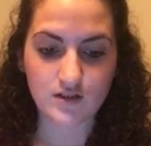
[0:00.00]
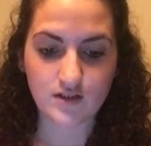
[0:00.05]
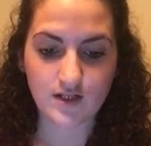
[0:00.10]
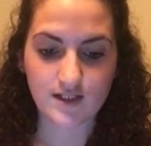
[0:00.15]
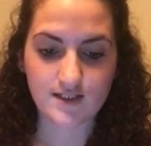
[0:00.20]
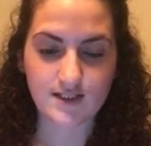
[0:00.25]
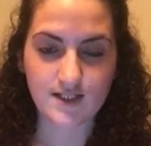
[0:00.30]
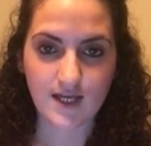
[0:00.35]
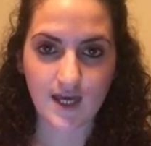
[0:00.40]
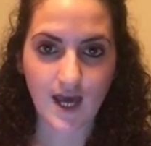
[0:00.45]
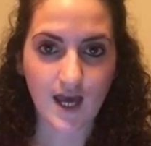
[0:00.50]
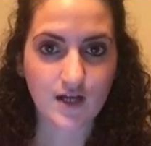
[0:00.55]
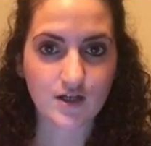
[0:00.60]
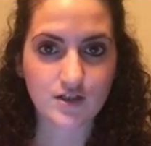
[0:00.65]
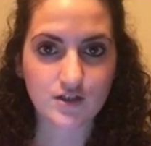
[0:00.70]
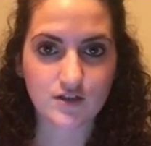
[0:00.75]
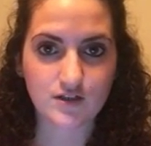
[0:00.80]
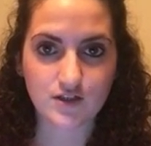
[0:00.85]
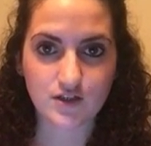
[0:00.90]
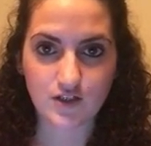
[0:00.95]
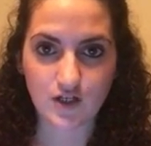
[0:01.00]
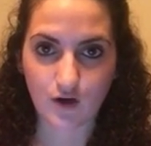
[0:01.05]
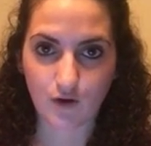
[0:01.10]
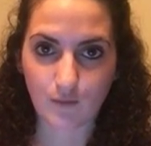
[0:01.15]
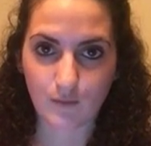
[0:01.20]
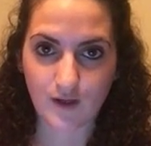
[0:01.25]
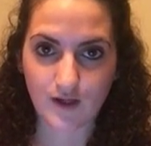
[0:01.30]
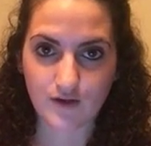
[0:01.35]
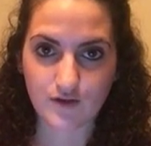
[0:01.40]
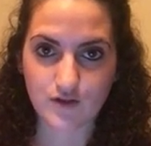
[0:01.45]
Dustin Cash, the general
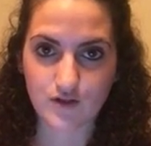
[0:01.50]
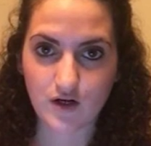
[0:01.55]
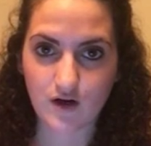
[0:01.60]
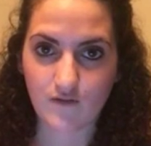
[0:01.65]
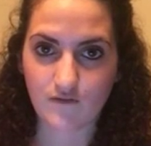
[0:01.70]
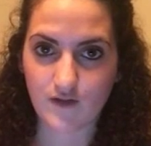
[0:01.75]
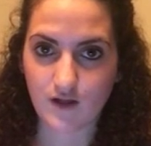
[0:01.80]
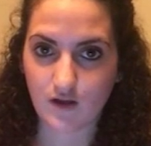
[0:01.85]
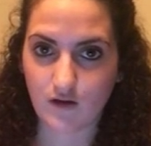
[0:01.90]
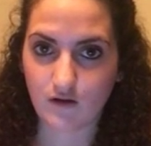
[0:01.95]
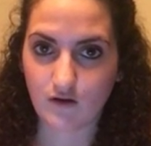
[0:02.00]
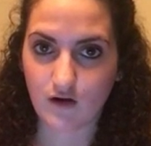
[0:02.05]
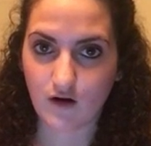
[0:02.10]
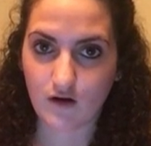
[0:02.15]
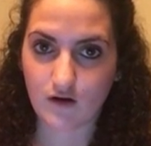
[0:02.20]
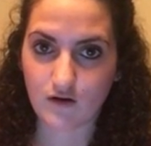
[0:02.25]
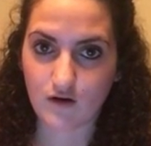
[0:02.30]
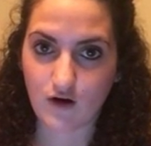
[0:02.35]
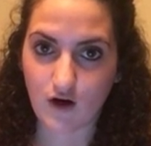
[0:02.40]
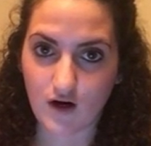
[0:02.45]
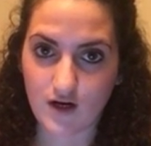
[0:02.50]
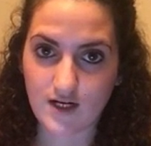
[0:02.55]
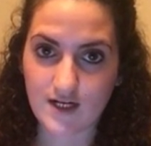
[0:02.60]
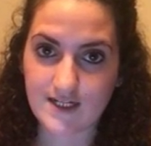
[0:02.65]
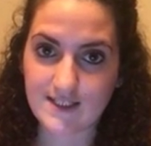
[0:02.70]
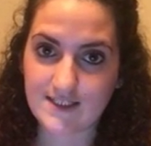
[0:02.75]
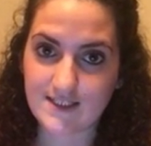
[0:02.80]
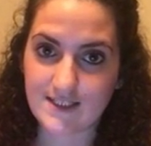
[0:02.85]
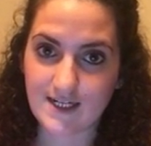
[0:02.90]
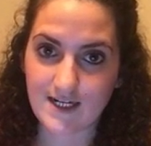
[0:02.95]
manager of the Hilton Garden
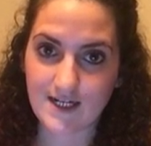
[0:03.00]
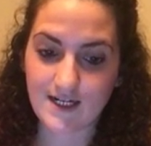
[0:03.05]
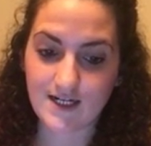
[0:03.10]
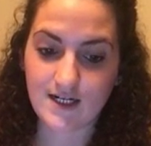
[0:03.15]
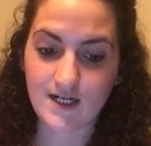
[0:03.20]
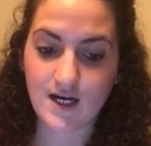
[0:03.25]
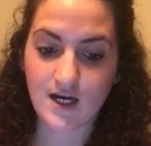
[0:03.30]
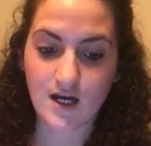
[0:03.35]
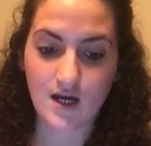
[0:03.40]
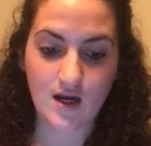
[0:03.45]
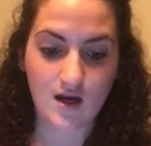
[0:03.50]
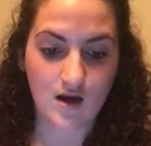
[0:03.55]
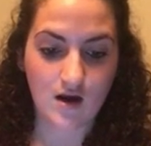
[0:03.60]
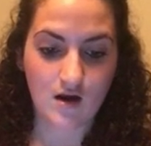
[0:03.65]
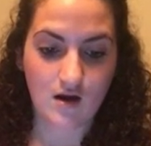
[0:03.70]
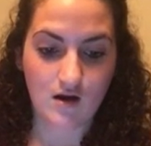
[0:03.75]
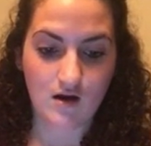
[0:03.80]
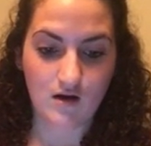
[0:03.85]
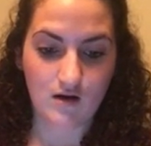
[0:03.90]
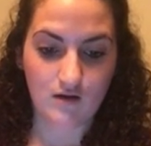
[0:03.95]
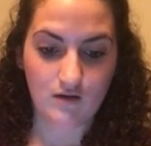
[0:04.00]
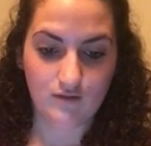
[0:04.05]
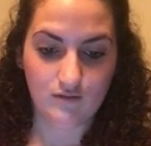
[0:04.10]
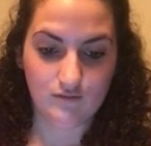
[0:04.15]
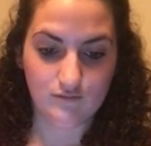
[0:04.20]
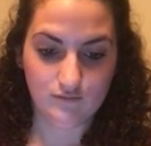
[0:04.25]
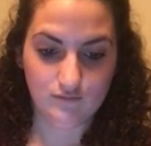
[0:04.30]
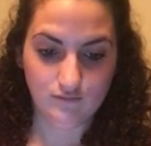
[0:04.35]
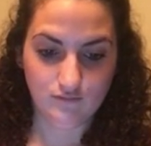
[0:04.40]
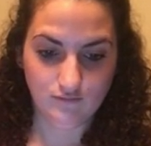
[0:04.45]
Inn, stated,
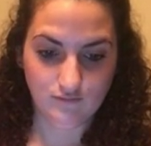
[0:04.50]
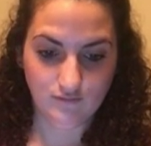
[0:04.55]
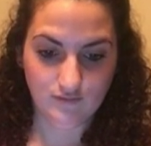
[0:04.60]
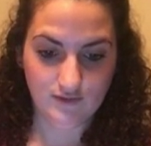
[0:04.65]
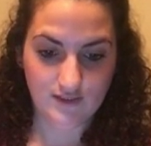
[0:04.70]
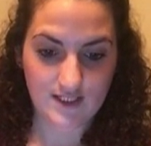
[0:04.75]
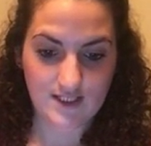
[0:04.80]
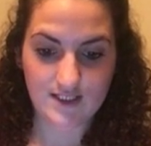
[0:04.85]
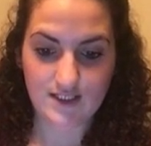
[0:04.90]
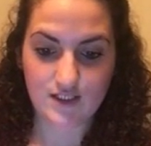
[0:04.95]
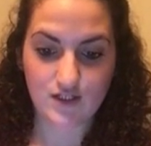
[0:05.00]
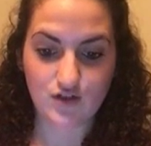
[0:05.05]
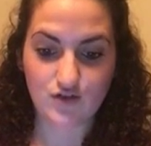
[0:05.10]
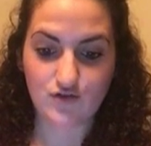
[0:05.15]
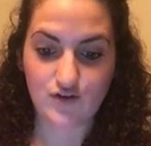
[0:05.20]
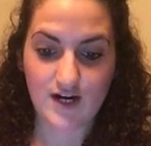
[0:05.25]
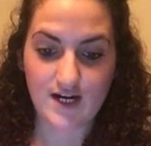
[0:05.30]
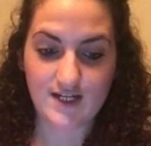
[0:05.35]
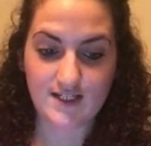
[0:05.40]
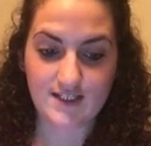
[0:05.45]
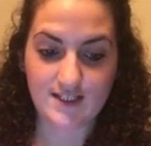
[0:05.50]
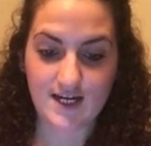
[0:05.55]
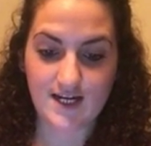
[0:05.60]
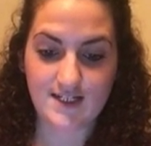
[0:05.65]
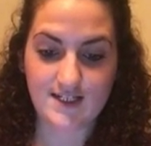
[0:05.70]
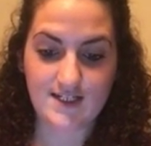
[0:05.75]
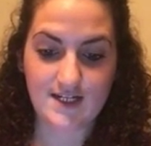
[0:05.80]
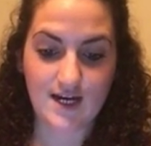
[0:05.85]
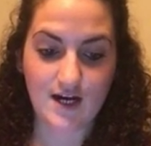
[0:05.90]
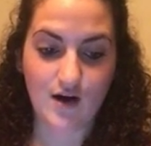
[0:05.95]
"This is the greatest
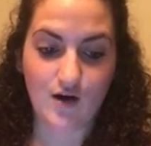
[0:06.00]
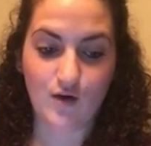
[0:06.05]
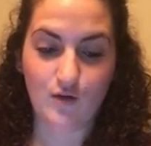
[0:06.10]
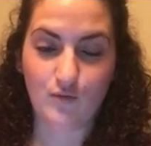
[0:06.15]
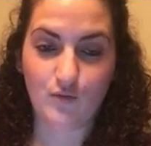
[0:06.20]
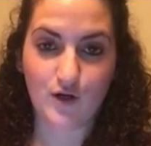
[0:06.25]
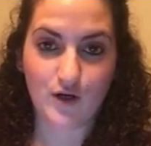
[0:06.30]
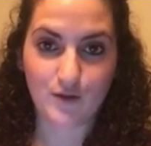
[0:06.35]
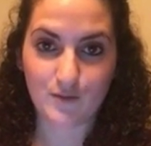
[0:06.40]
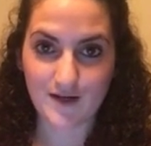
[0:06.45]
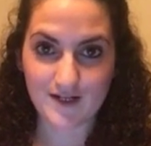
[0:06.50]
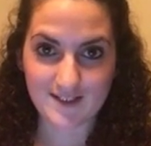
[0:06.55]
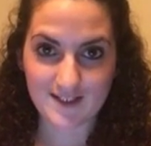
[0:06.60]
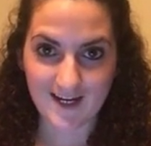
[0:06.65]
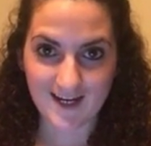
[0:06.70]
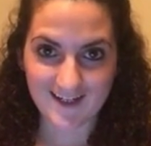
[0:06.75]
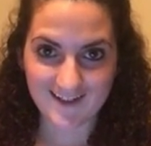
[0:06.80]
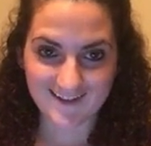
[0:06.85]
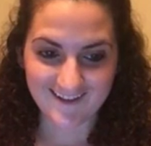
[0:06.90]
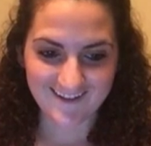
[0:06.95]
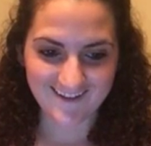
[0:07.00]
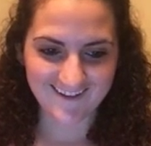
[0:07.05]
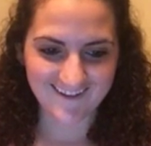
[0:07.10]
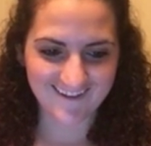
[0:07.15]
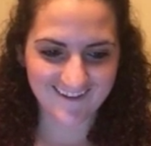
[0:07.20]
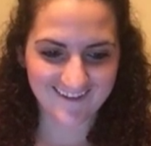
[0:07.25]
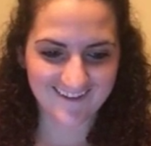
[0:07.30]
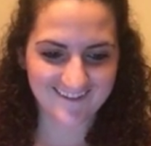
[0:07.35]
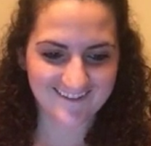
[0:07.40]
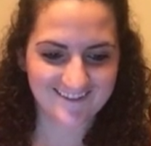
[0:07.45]
idea. Where do I sign?"
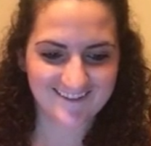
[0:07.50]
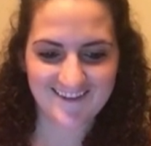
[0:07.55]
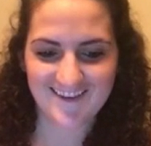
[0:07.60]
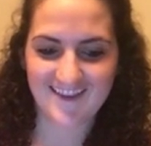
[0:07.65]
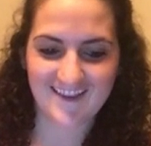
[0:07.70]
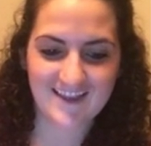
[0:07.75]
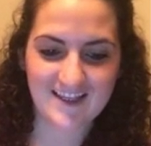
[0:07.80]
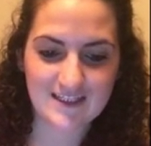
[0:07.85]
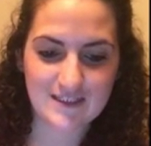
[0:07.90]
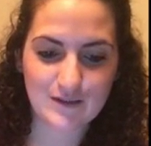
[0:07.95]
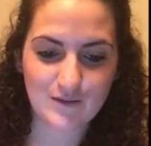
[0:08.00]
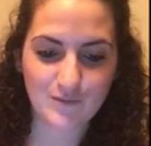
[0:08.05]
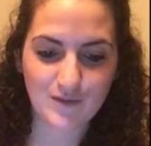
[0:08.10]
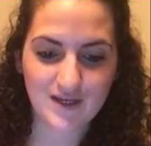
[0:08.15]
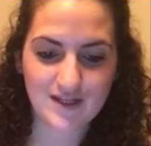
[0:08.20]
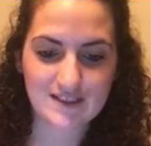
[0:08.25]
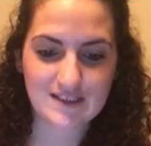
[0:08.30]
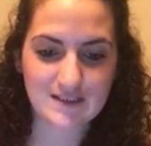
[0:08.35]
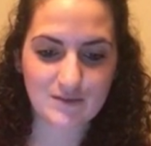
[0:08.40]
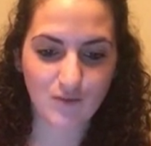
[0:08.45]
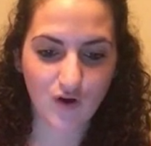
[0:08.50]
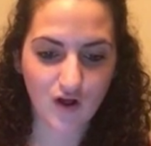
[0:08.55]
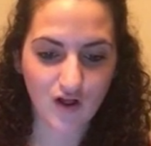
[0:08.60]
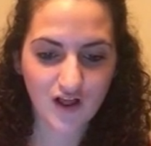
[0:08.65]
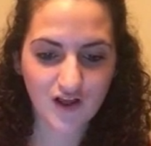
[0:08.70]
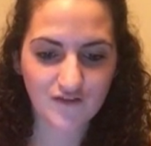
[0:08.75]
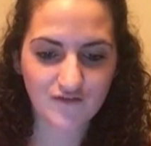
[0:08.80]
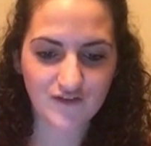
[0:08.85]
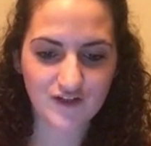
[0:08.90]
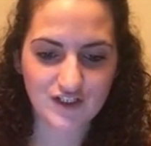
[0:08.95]
This will be a
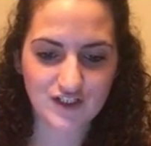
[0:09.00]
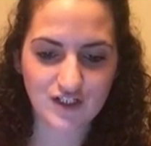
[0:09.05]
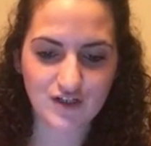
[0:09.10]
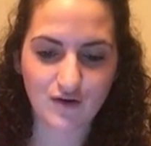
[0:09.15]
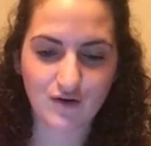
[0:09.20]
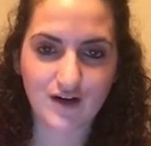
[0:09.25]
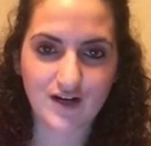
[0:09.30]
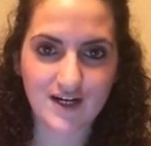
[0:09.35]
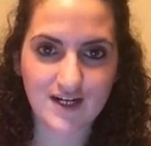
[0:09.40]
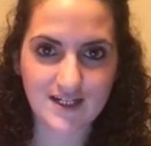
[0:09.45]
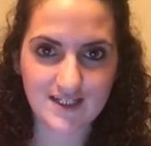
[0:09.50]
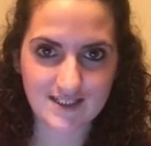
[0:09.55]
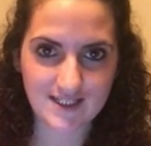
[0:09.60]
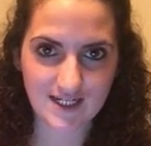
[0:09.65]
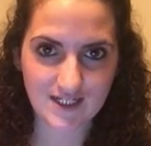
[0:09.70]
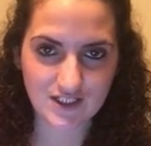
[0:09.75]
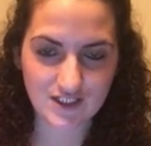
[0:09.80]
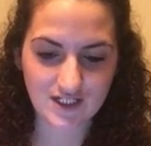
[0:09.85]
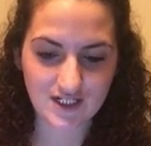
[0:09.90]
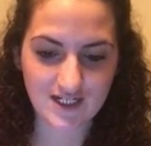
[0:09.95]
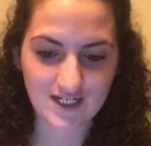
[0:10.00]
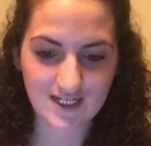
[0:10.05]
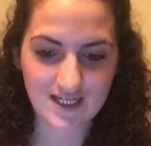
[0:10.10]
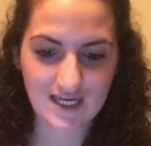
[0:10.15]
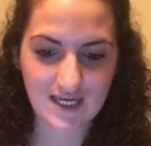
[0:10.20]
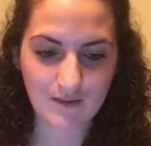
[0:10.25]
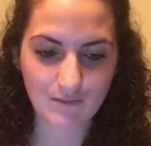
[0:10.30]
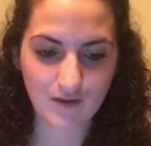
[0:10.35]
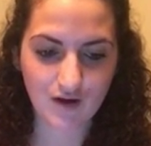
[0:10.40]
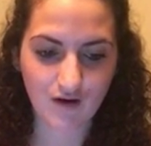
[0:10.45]
small, efficient organization,
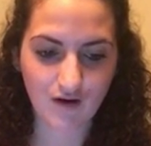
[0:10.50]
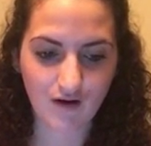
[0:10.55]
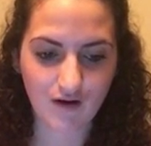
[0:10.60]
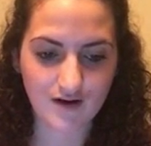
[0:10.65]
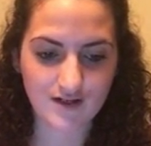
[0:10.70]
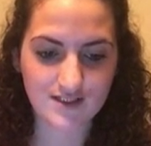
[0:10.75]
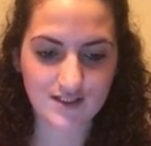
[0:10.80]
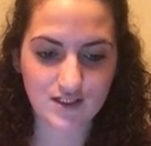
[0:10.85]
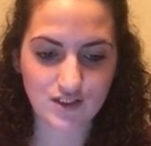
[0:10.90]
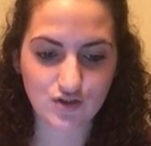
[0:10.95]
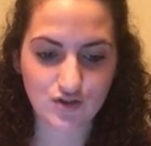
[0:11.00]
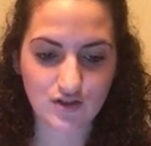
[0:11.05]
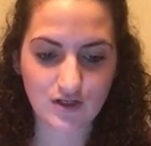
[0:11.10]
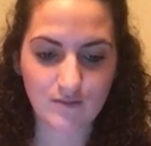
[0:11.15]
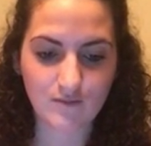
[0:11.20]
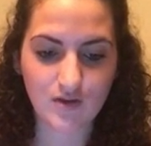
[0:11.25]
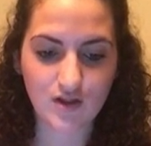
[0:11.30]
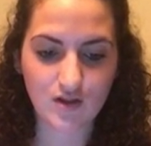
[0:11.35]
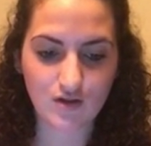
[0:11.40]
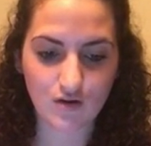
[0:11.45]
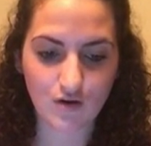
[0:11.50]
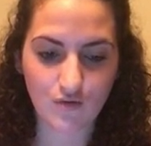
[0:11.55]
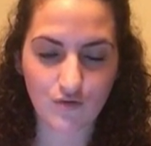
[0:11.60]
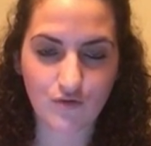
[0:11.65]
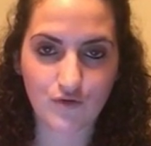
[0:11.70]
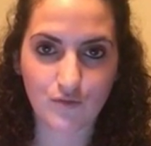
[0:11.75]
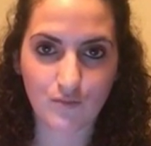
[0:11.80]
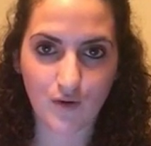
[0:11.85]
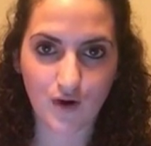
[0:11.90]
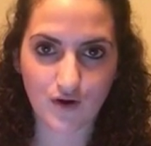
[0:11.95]
keeping costs extremely low
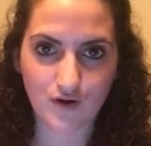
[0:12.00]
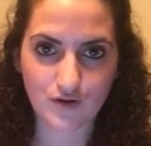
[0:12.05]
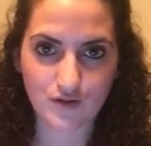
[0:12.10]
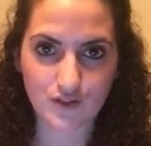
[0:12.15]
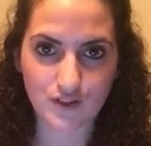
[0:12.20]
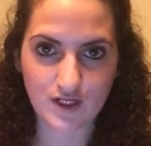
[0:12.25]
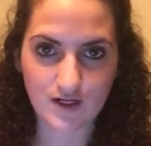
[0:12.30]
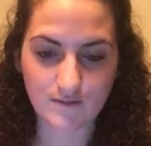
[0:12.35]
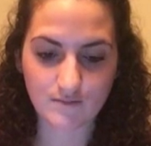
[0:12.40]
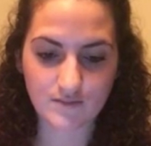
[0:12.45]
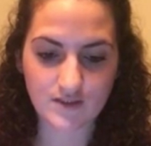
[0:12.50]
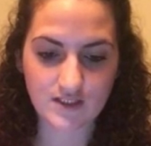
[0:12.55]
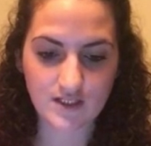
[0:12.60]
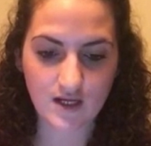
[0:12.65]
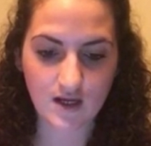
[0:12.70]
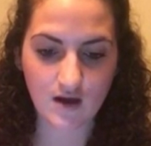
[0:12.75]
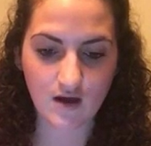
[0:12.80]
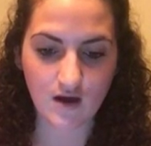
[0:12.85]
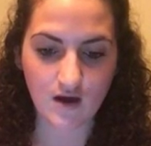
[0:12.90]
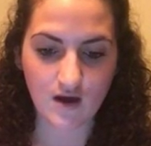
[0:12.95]
through partnerships.